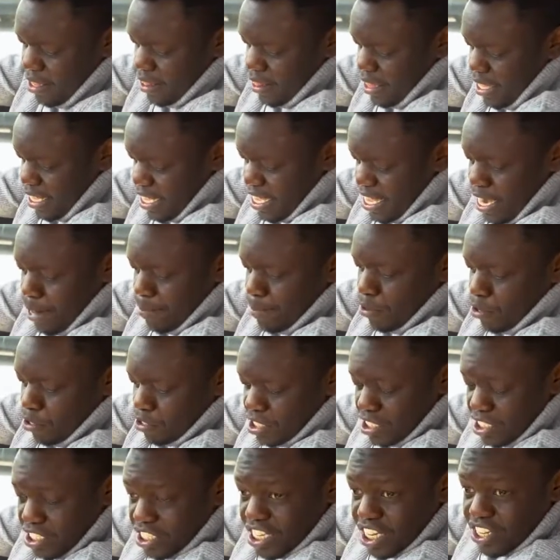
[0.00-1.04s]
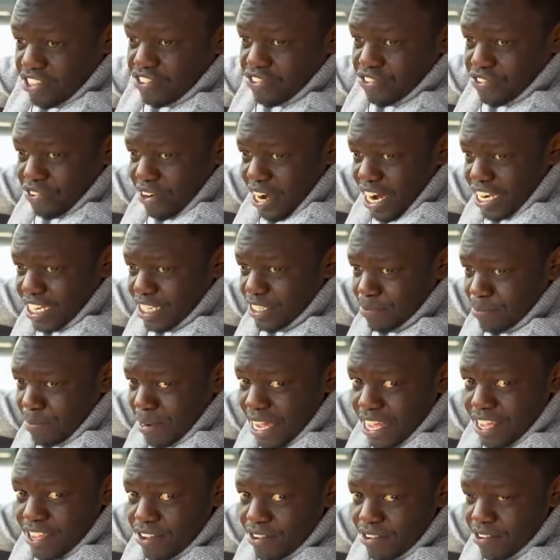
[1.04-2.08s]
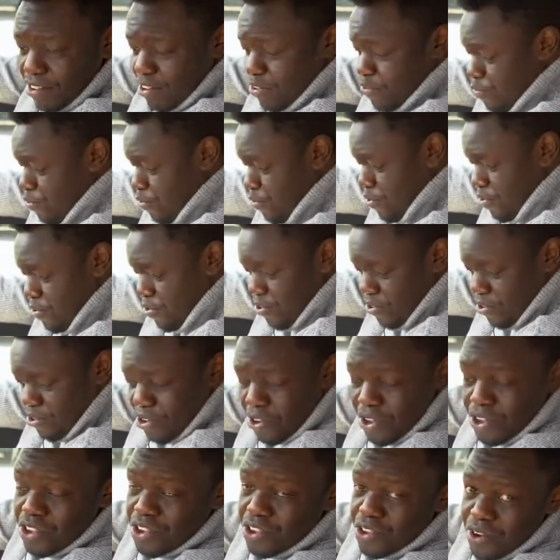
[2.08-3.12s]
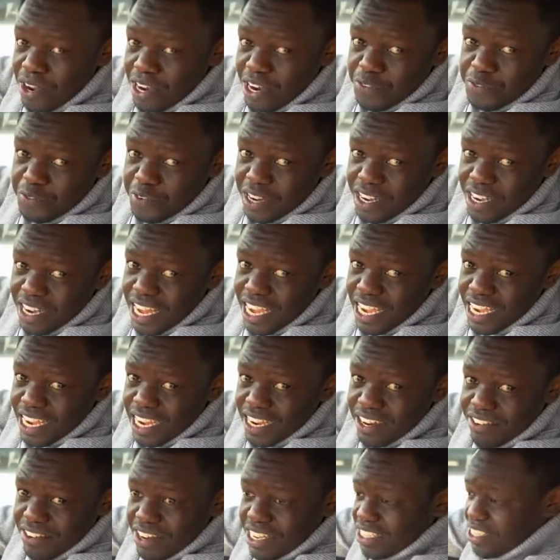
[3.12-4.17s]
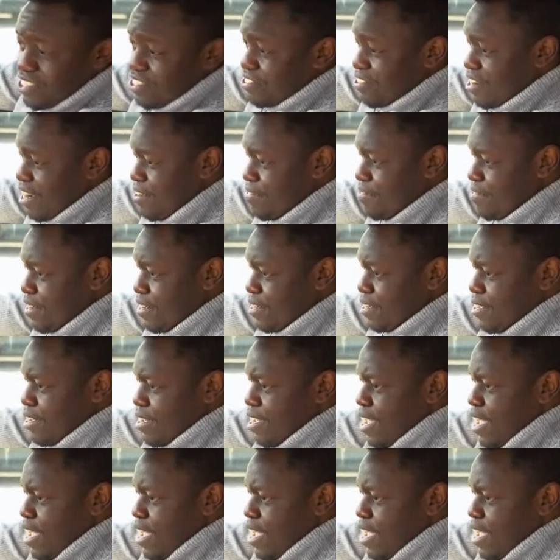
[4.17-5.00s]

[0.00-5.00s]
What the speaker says: The gearbox is just right by you if you want to feel like a race driver.